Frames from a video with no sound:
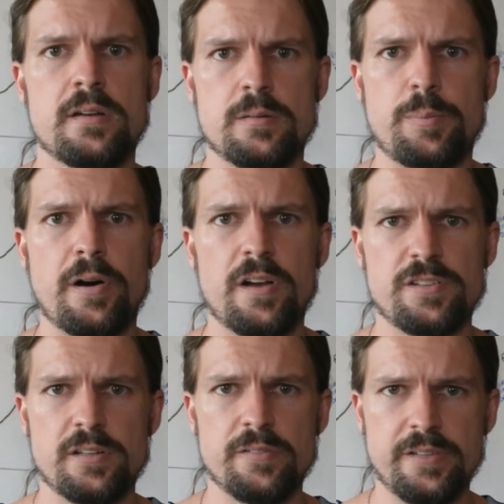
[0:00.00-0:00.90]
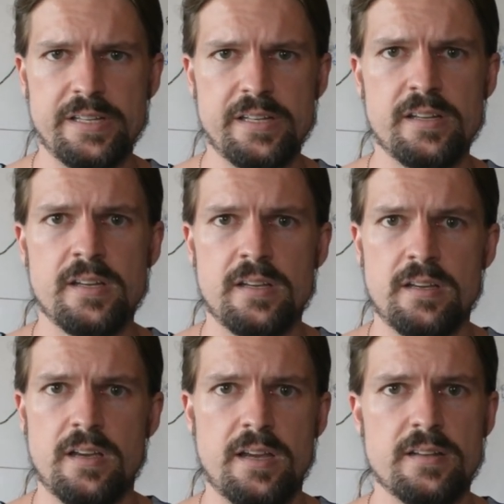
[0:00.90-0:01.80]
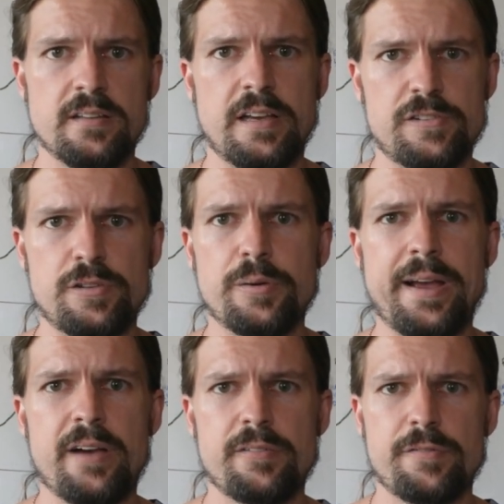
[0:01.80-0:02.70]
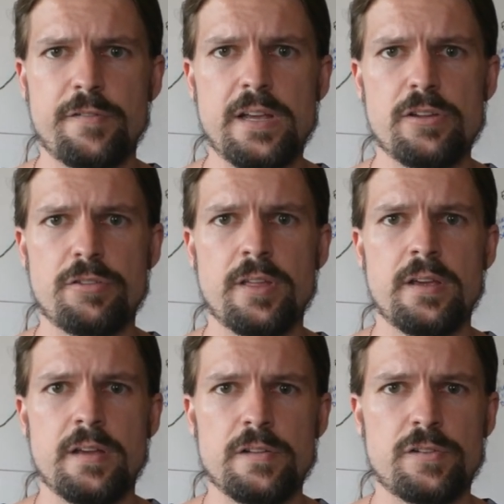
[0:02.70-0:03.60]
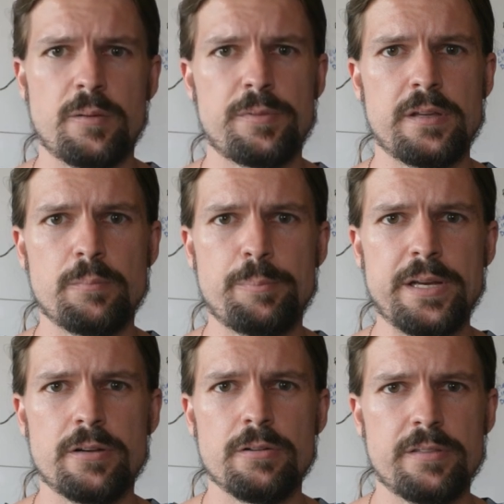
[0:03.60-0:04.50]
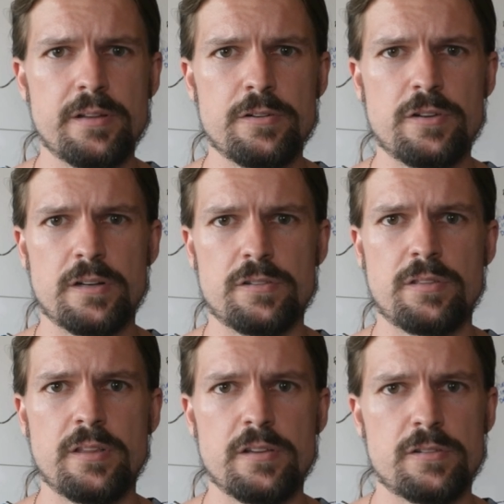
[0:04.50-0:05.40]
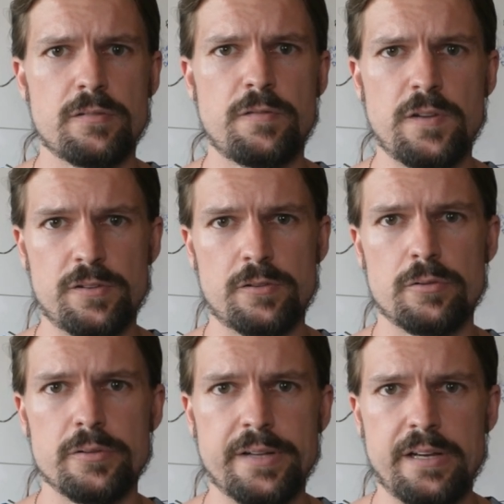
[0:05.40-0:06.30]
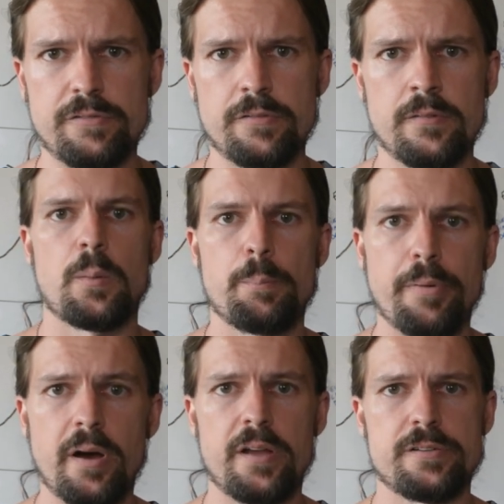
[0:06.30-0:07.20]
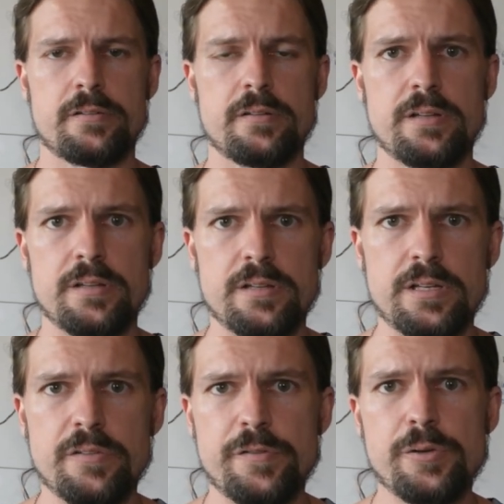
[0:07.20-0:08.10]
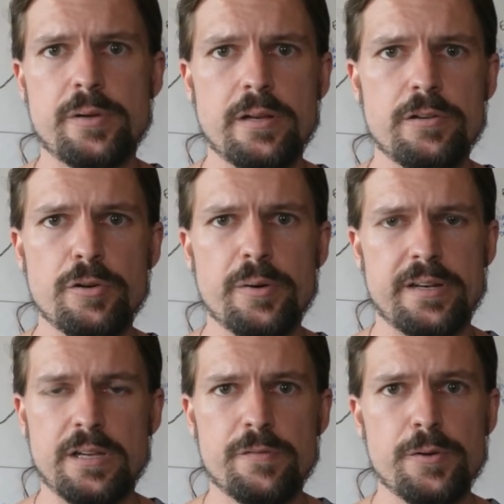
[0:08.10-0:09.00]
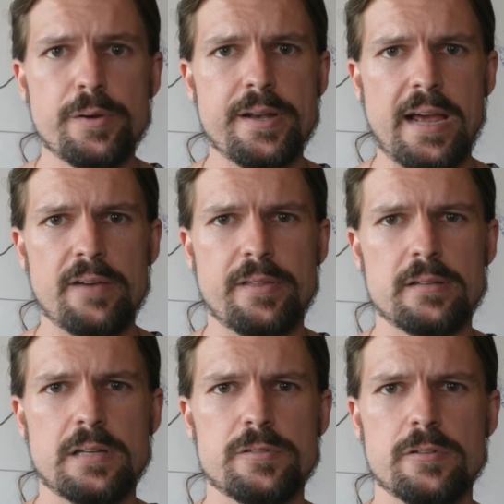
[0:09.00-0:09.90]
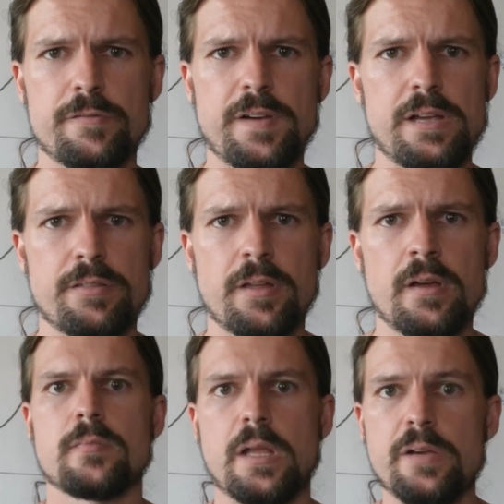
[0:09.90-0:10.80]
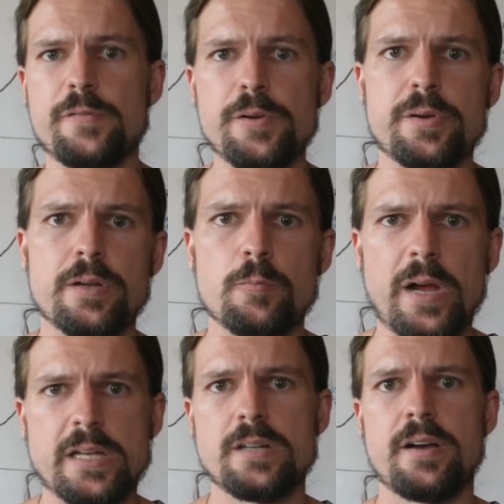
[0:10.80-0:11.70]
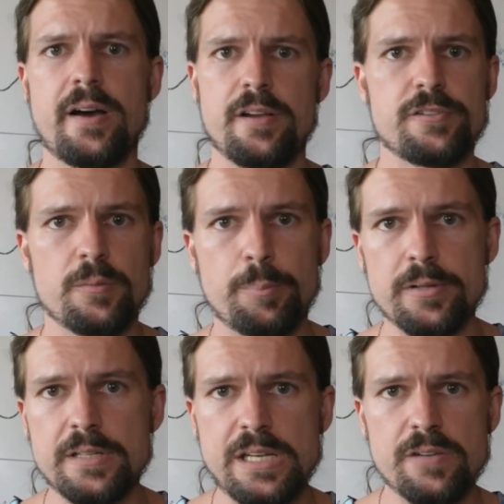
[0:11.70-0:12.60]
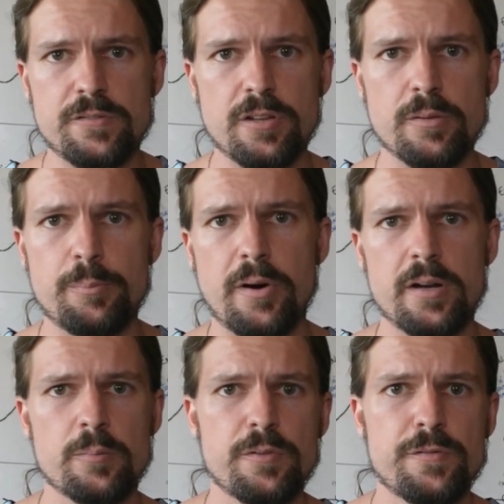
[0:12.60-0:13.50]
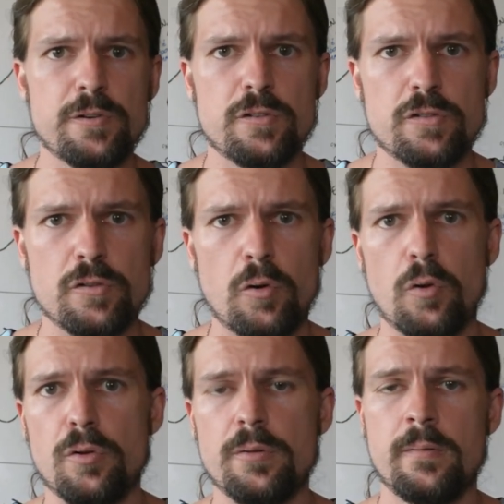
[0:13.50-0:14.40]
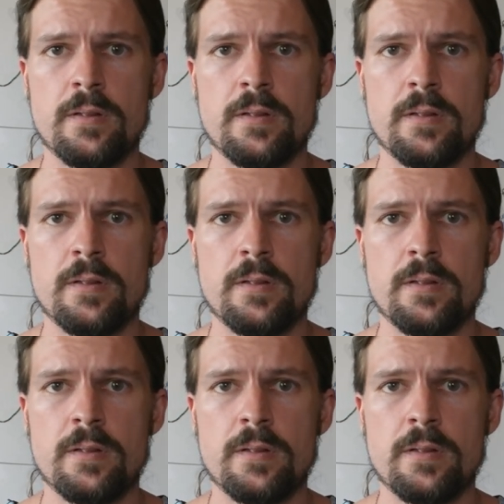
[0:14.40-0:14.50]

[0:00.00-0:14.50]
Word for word: positively unless you have a faith in something bigger than just this physical life. But if you can do it, if you can have that level of faith, if you can recognize and believe to the bottom of your soul